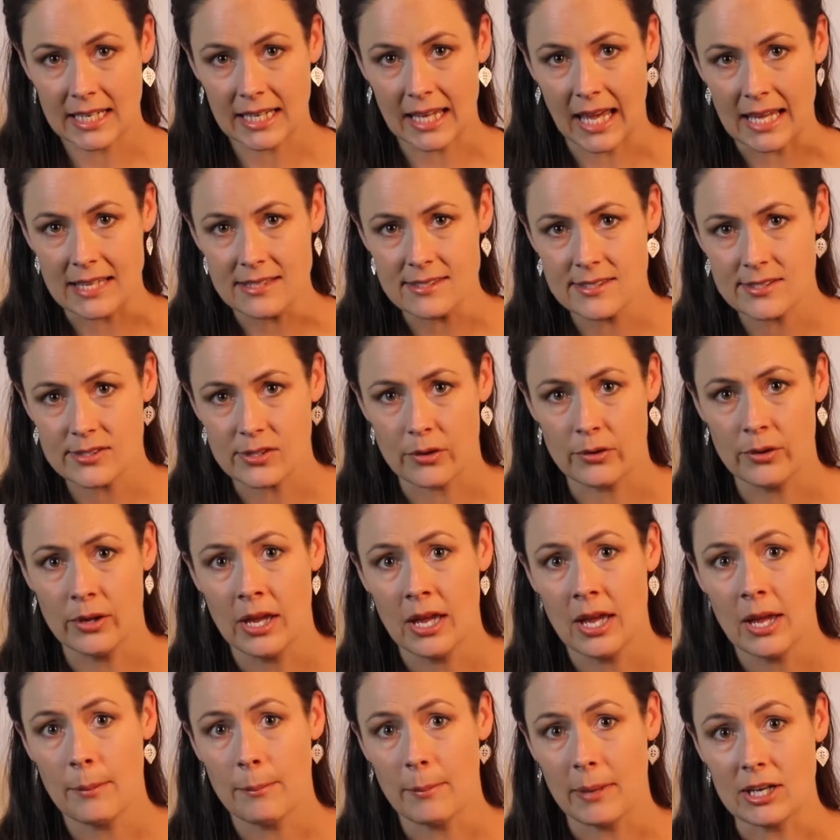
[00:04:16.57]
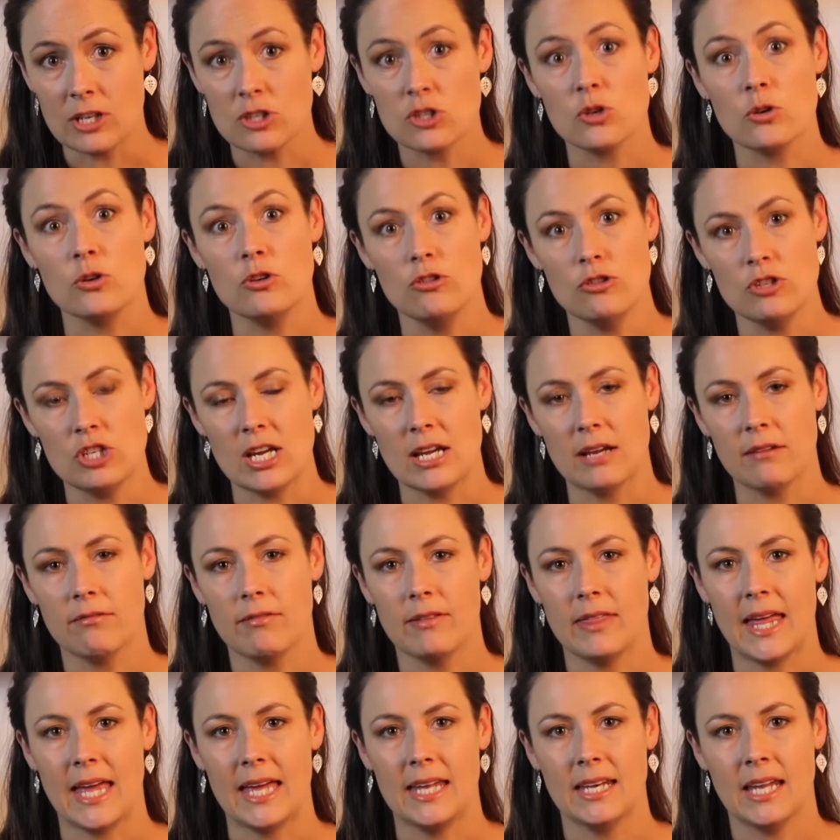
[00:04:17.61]
against, so make sure you check for
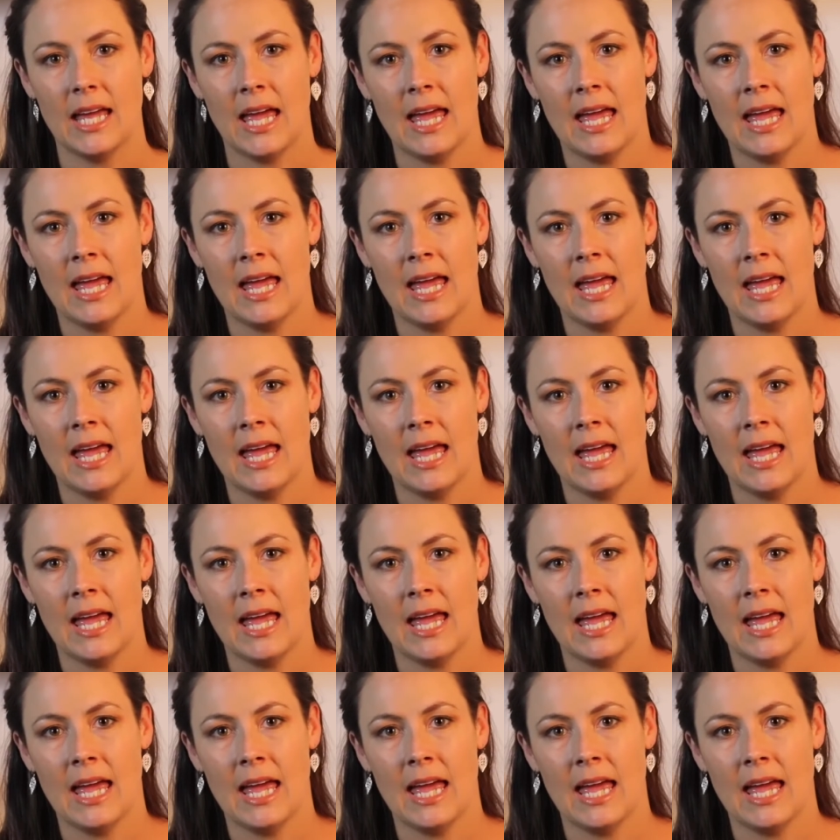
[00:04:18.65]
that.